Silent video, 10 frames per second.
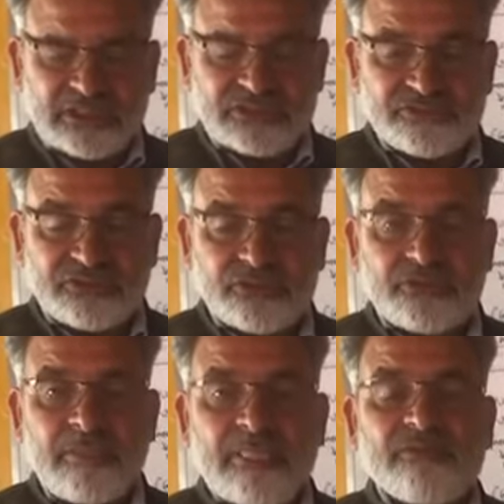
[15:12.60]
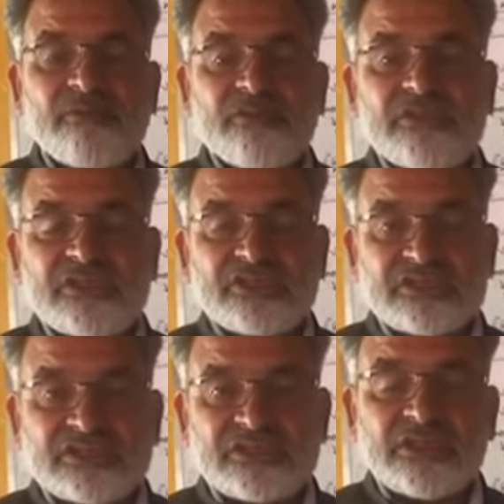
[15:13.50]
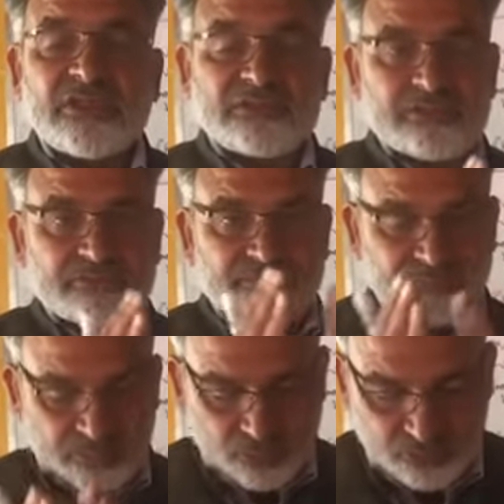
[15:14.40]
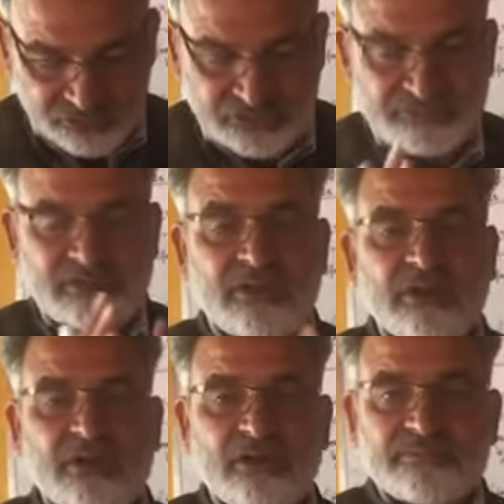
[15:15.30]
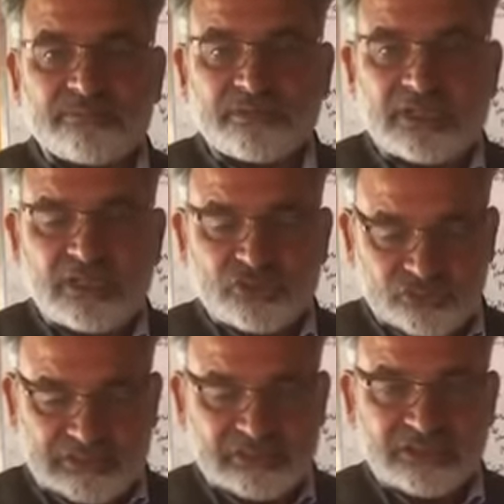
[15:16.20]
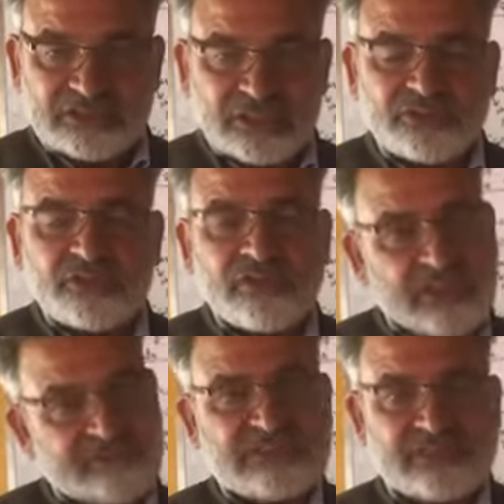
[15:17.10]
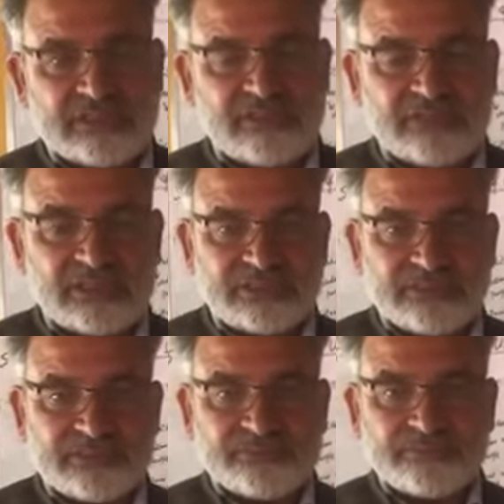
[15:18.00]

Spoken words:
video we will discuss the fourth chapter of class 12th. Thank you. Have a nice day.